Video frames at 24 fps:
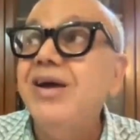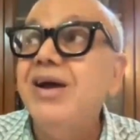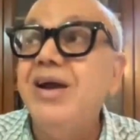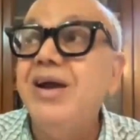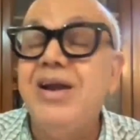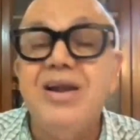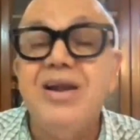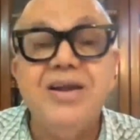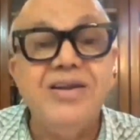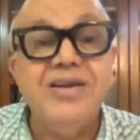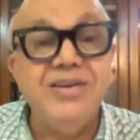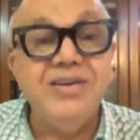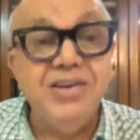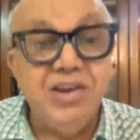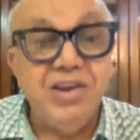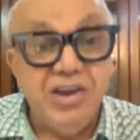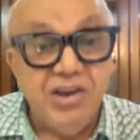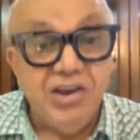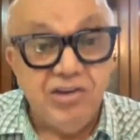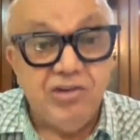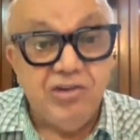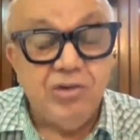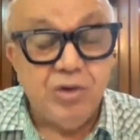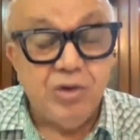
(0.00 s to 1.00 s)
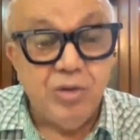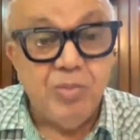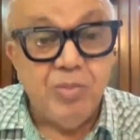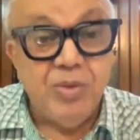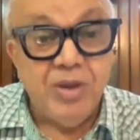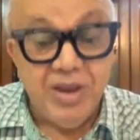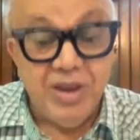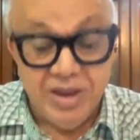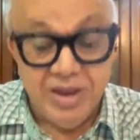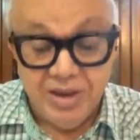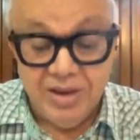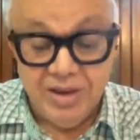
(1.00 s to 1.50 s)
And he should
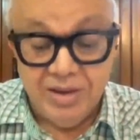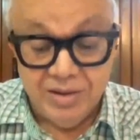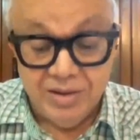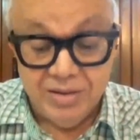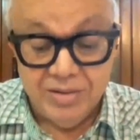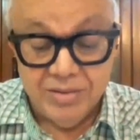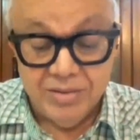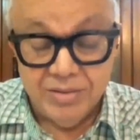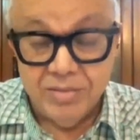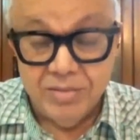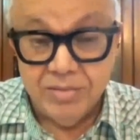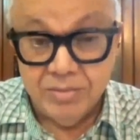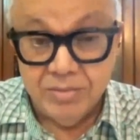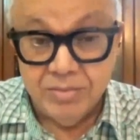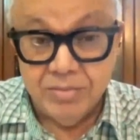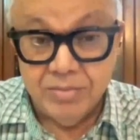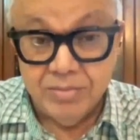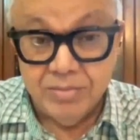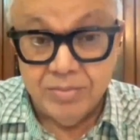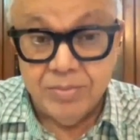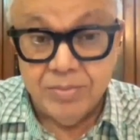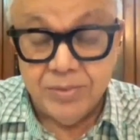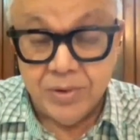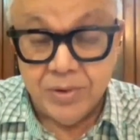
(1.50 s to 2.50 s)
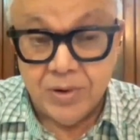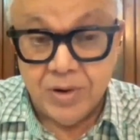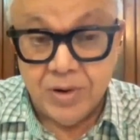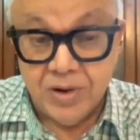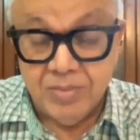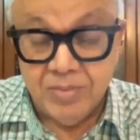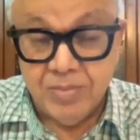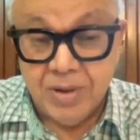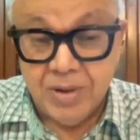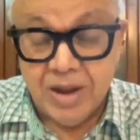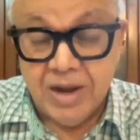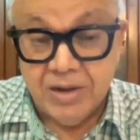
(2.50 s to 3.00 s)
be
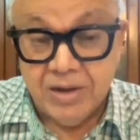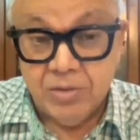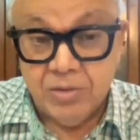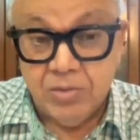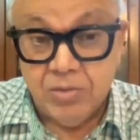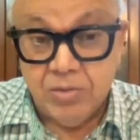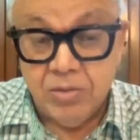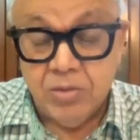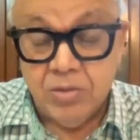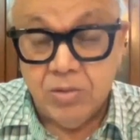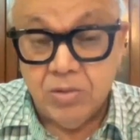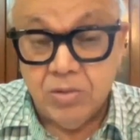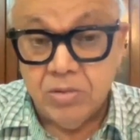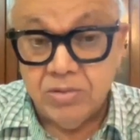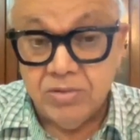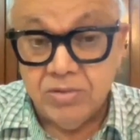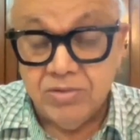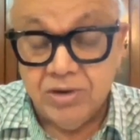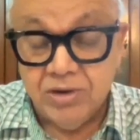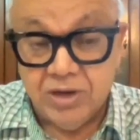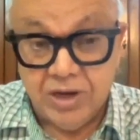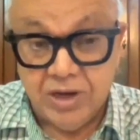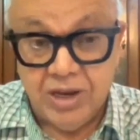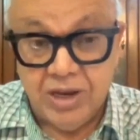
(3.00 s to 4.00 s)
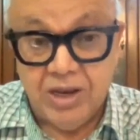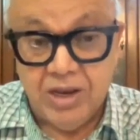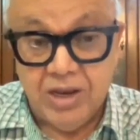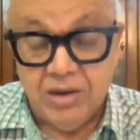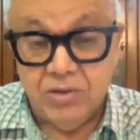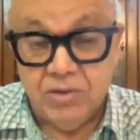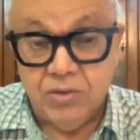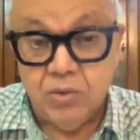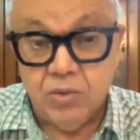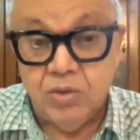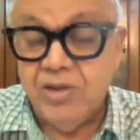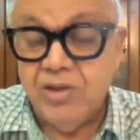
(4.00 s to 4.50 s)
brought back to
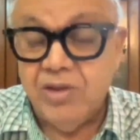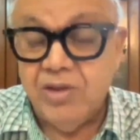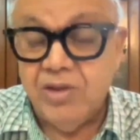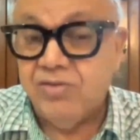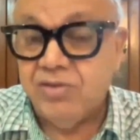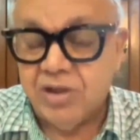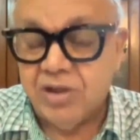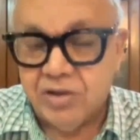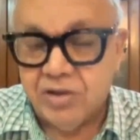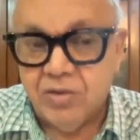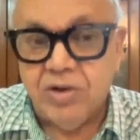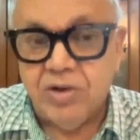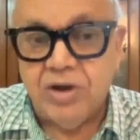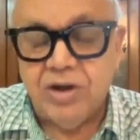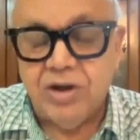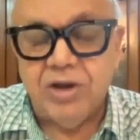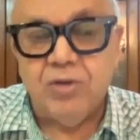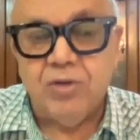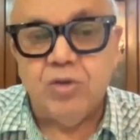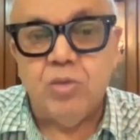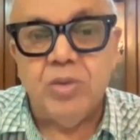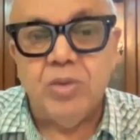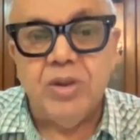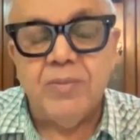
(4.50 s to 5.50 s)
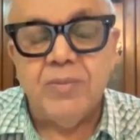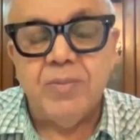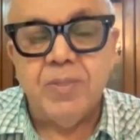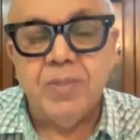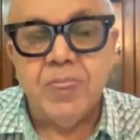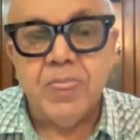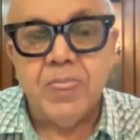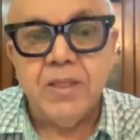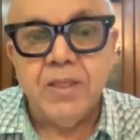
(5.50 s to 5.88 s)
city to give security to me.